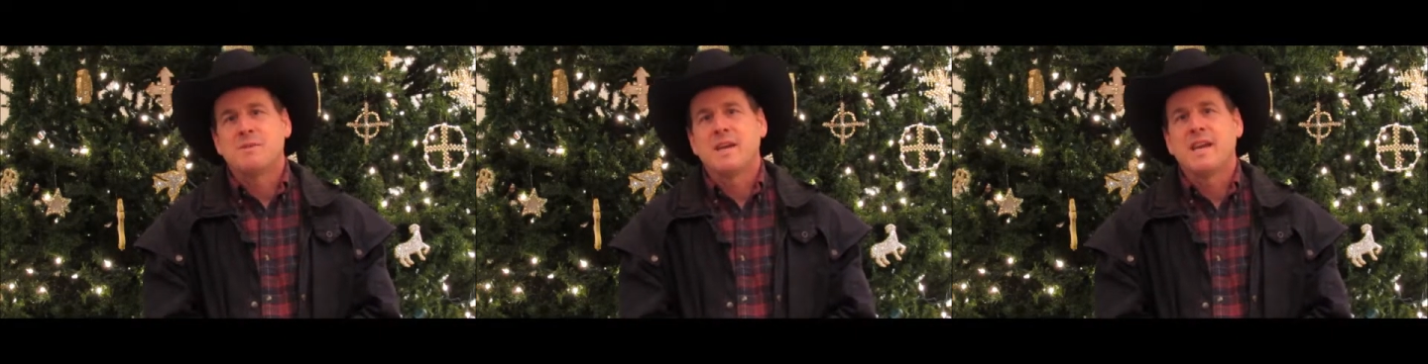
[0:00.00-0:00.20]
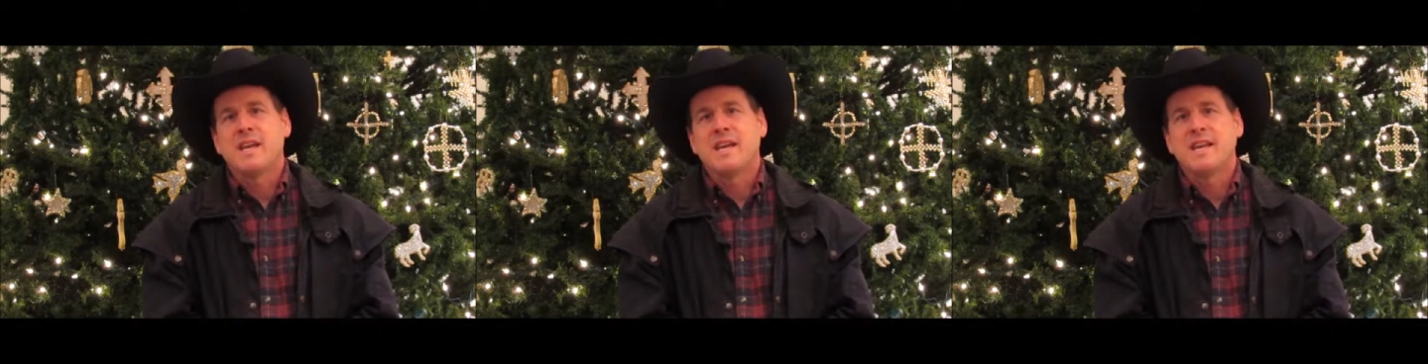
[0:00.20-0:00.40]

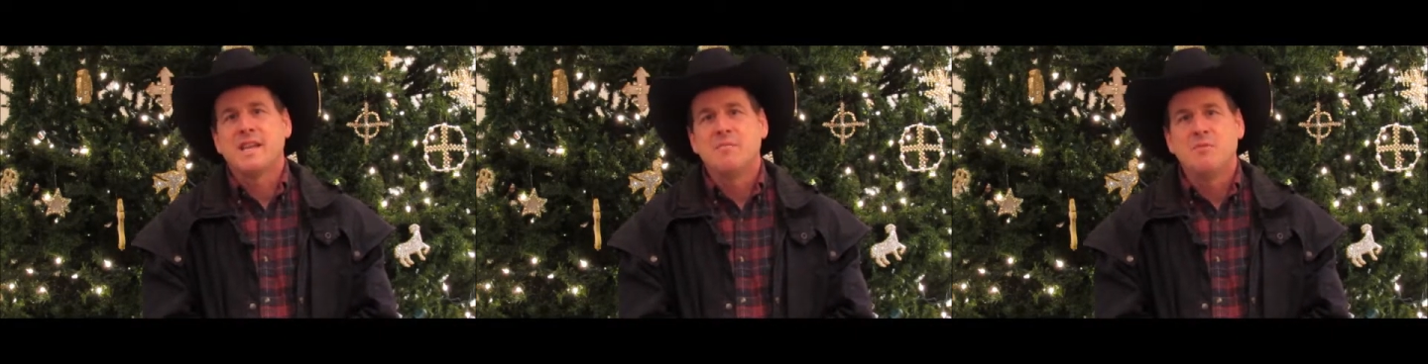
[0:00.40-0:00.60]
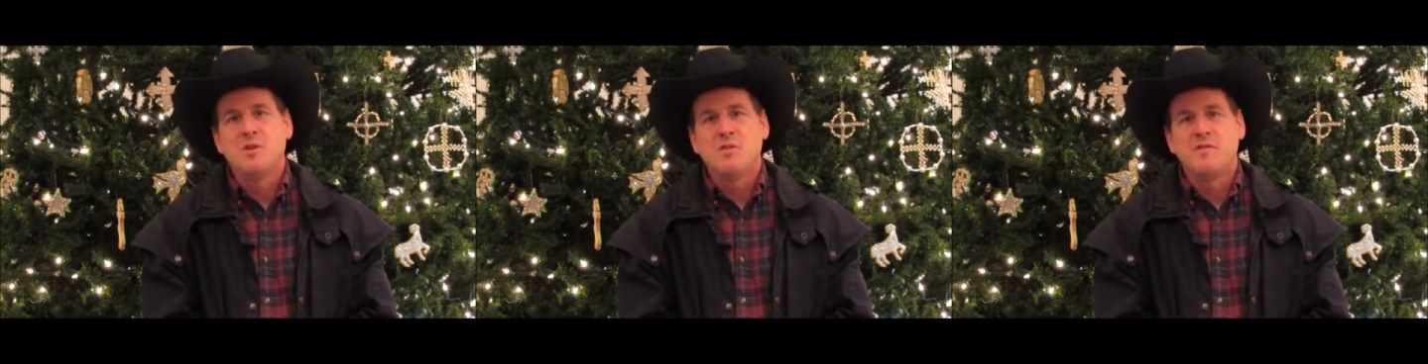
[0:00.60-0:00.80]
particularly in
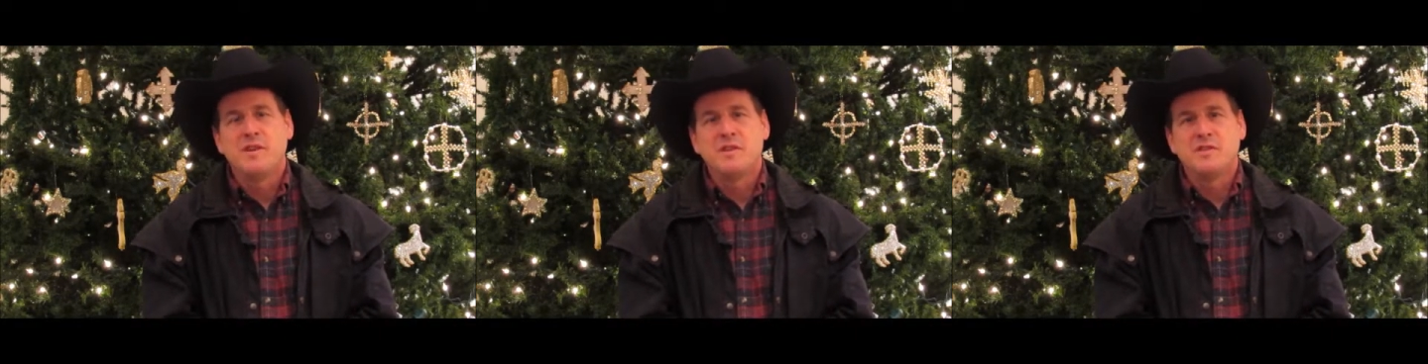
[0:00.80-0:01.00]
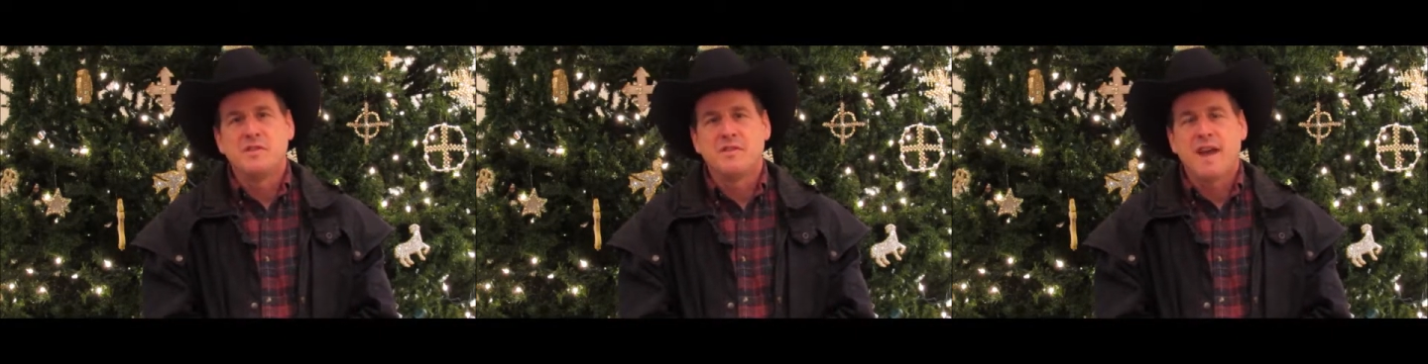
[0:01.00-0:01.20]
the
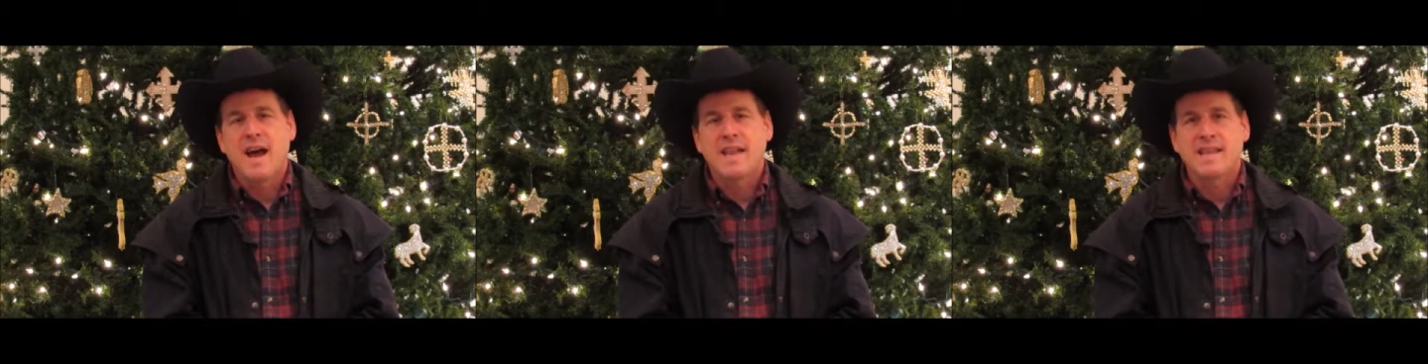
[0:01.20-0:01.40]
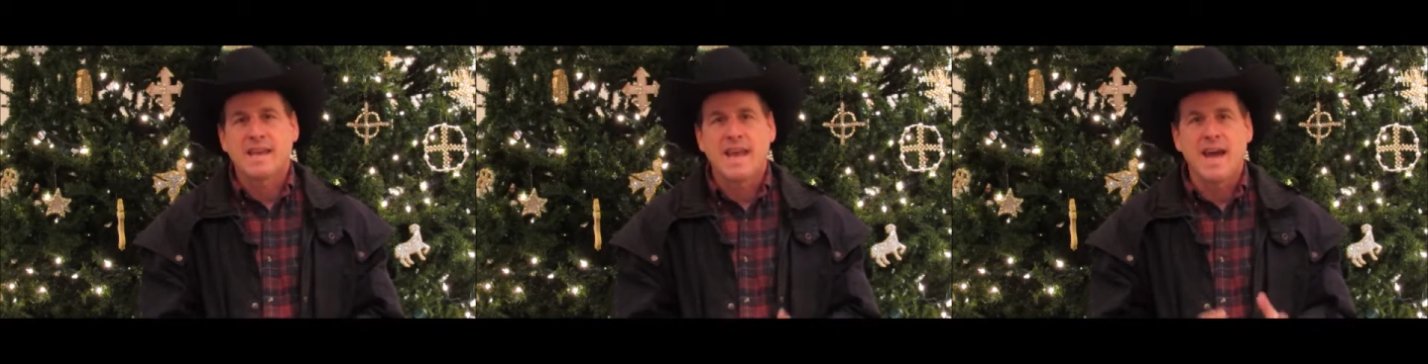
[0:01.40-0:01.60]
movies, you've
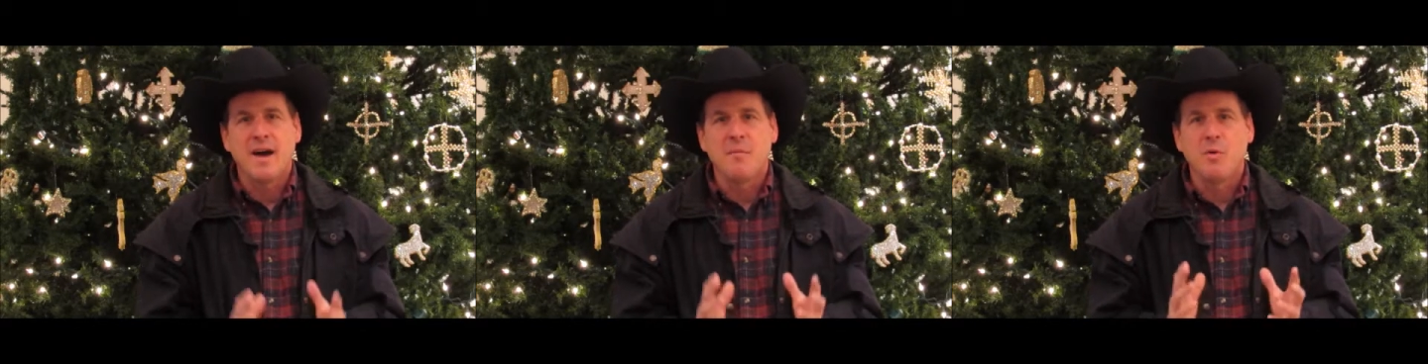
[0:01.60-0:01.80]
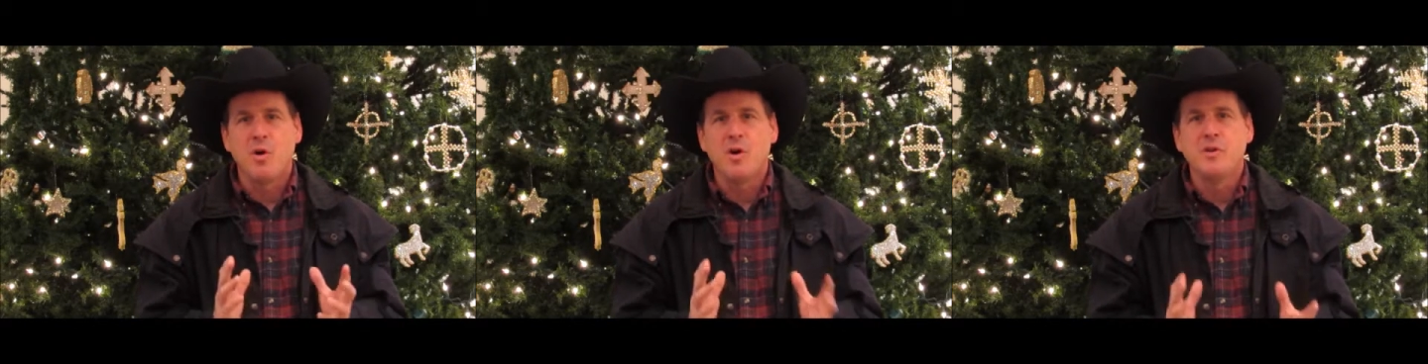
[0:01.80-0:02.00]
got the
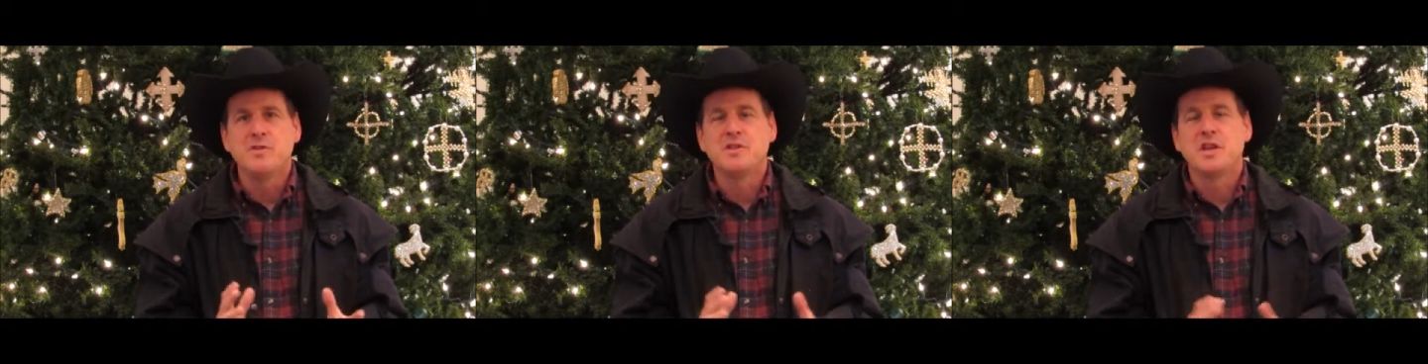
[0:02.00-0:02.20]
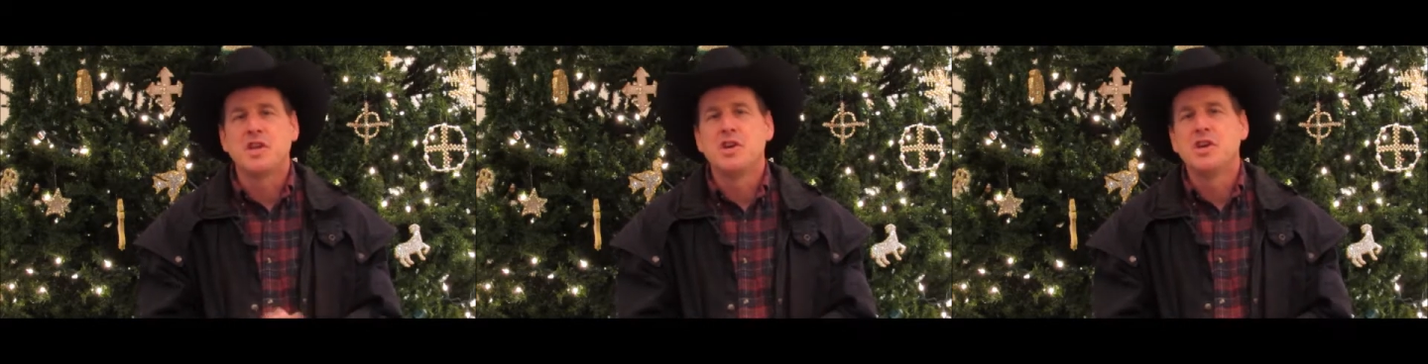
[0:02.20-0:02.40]
cowboy
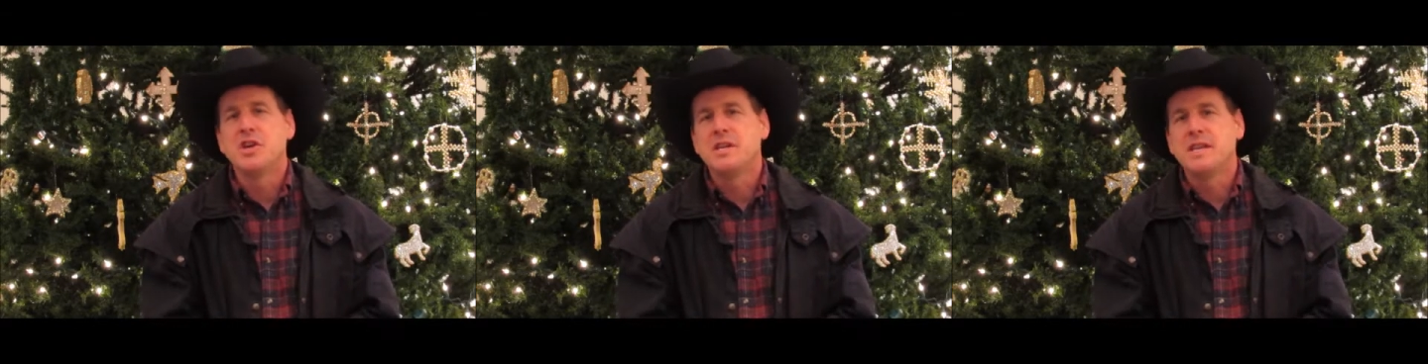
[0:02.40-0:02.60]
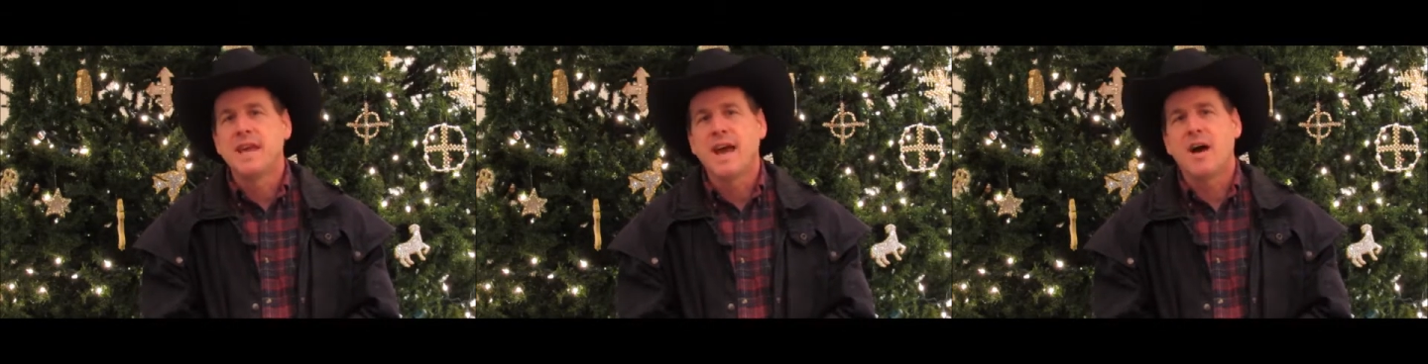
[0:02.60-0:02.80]
who's the
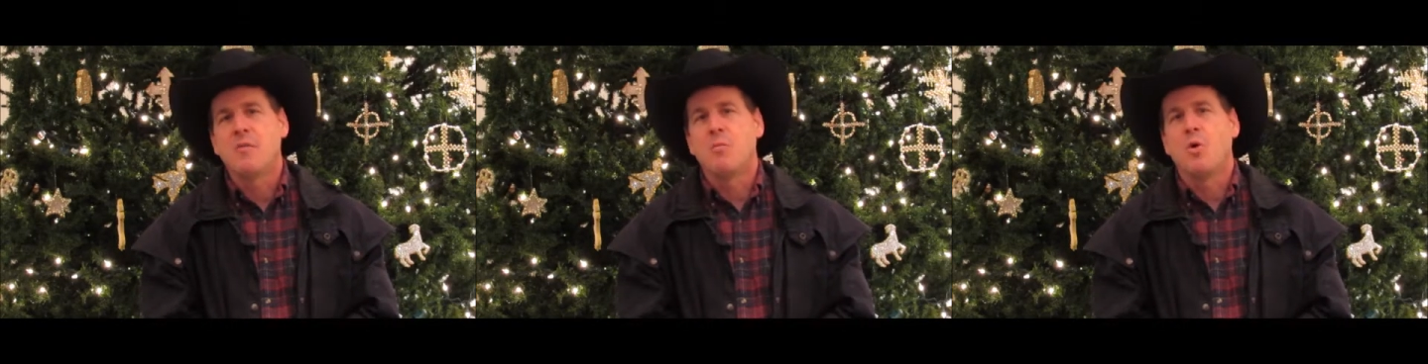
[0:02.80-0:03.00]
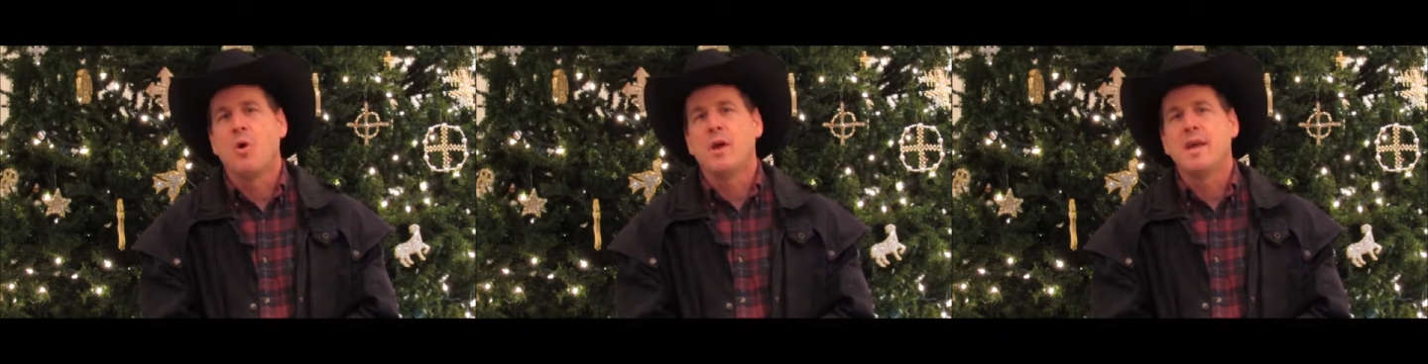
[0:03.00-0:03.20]
good
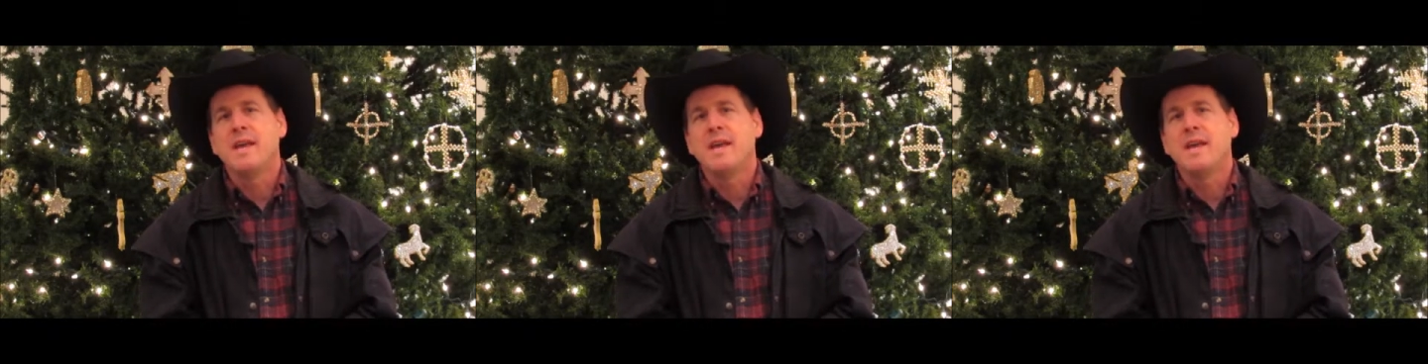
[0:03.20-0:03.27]
cowboy.